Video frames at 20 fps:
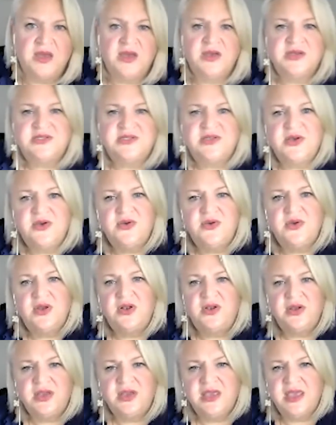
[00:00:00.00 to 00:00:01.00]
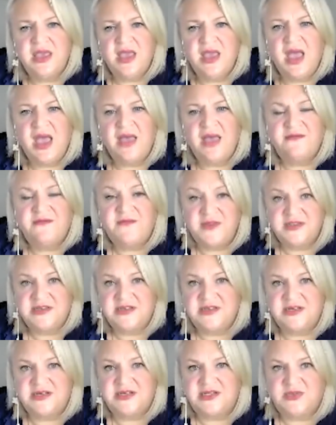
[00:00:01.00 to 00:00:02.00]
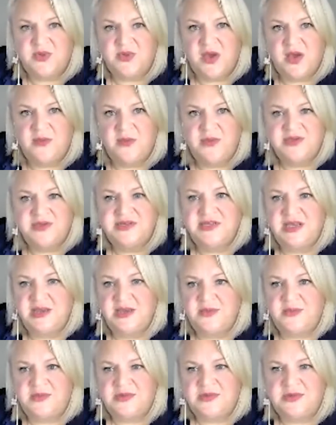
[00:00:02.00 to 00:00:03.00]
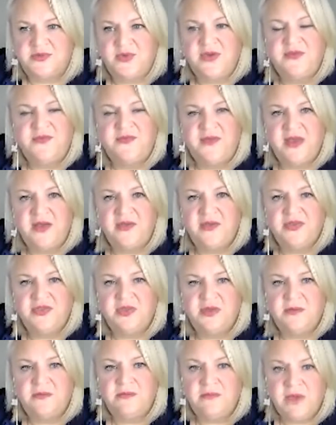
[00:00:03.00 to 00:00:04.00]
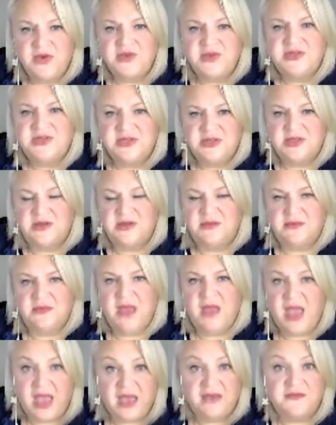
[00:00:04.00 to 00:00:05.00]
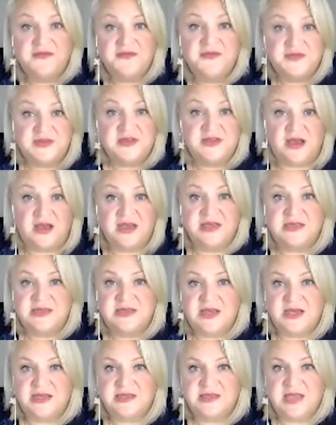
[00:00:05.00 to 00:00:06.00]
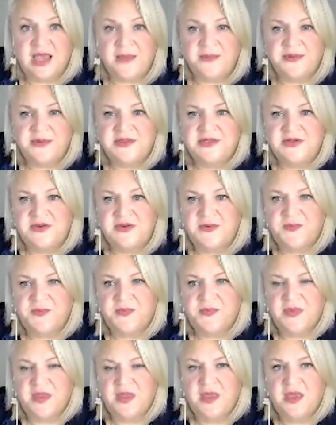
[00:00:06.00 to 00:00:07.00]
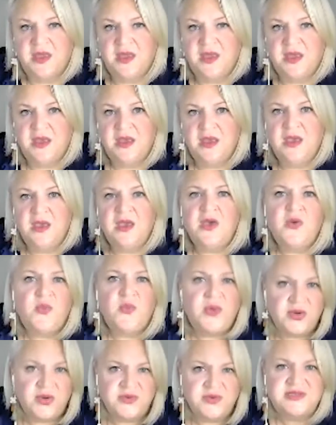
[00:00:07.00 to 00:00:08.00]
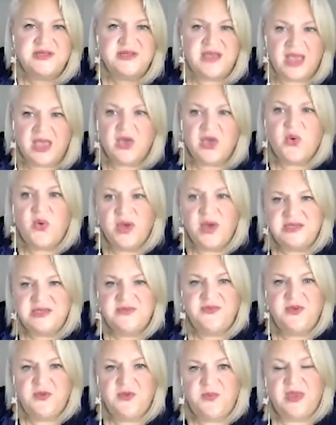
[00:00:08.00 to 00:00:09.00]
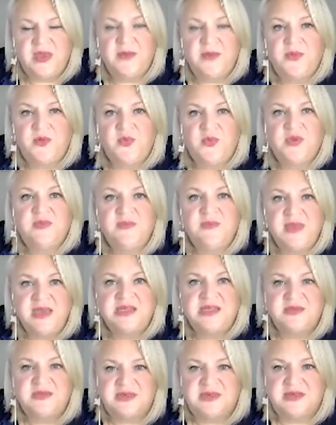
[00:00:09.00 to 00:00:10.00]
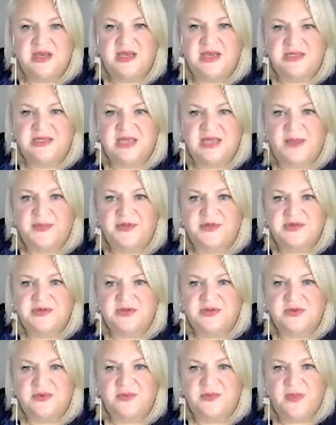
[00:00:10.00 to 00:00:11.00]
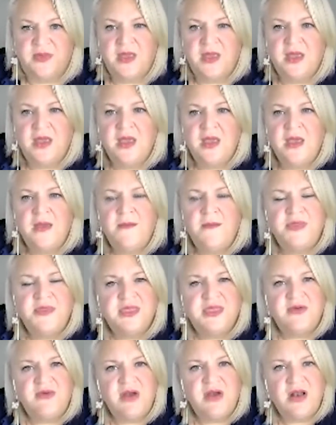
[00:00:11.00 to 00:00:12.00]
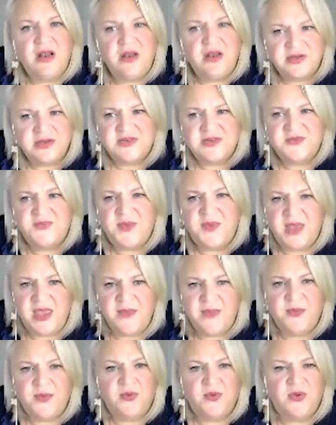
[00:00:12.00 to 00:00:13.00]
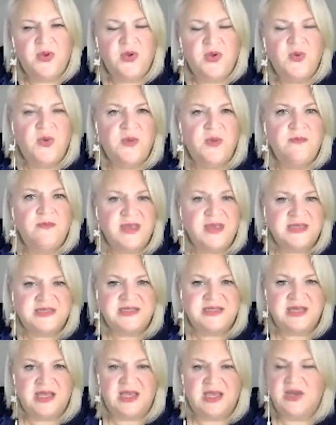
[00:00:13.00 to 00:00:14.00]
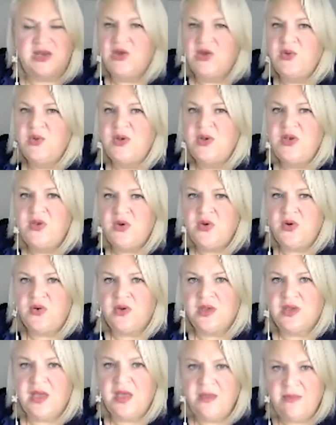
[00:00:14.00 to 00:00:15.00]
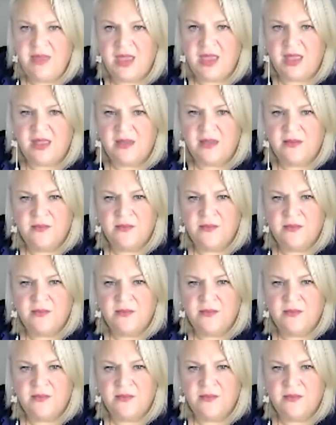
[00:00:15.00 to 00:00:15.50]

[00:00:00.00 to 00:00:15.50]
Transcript: So looking at visitors to our museums, we found that most of them have high science capital. We also get quite a few people with medium science capital, but there are a lot of people who are missing and who are not coming.